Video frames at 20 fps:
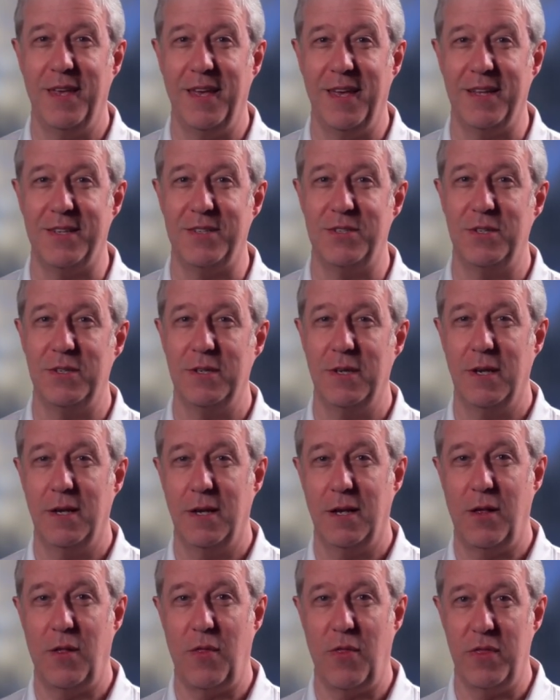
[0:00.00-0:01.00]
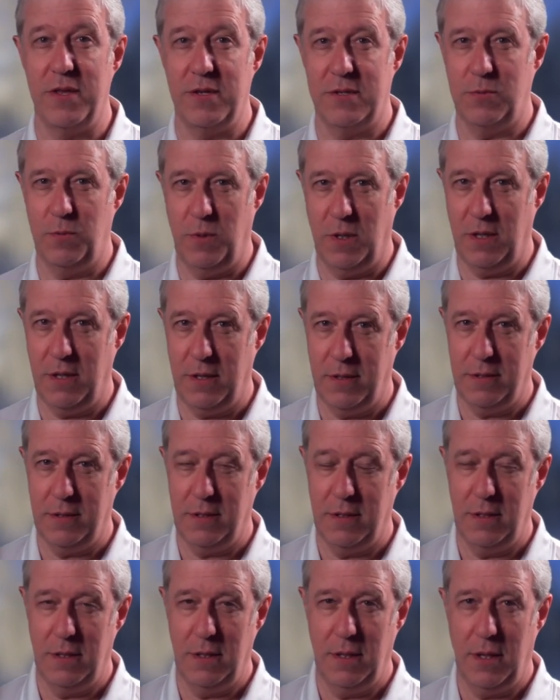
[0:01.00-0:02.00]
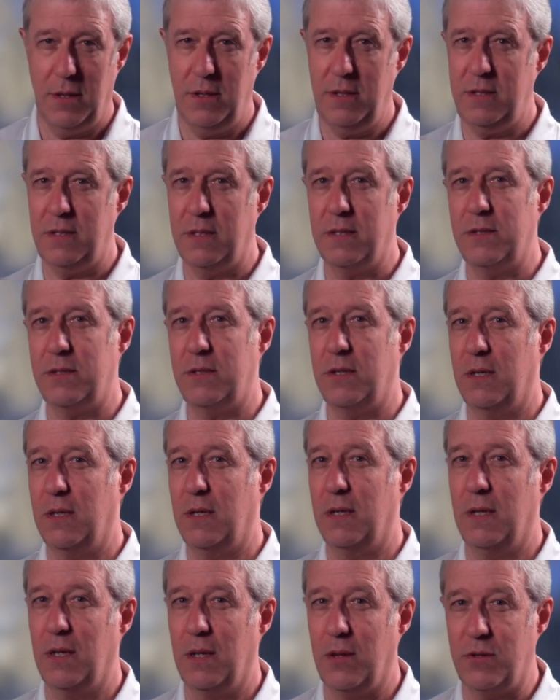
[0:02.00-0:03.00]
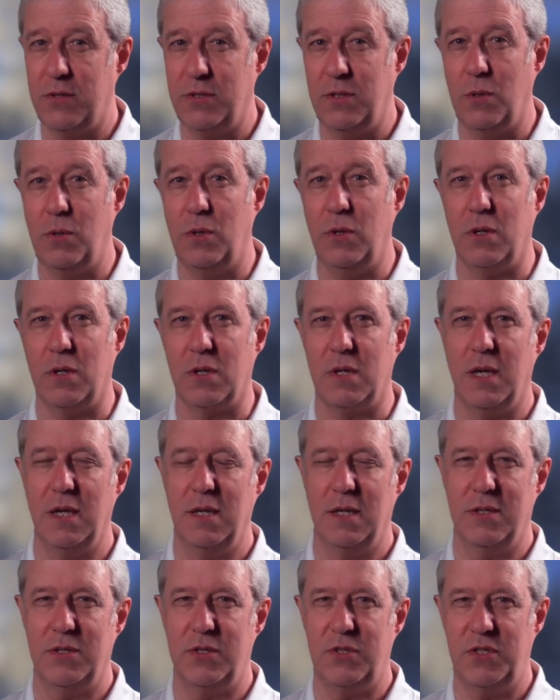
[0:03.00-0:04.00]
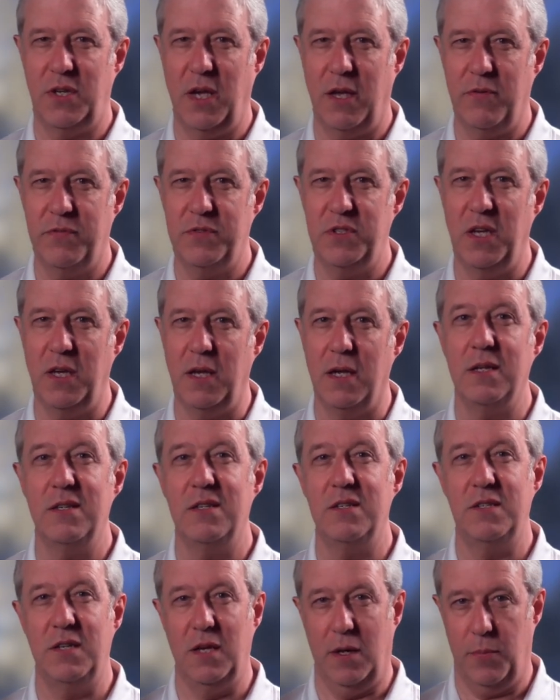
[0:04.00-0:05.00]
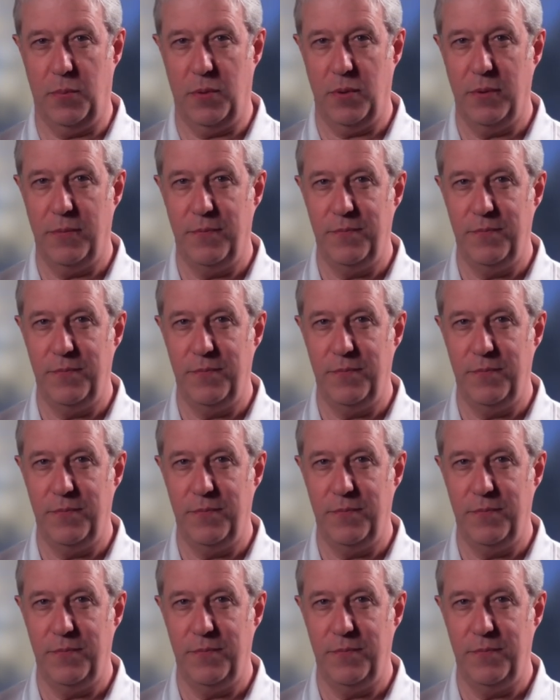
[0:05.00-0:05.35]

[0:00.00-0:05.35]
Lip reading: It's this one. This is the so-called safety tip.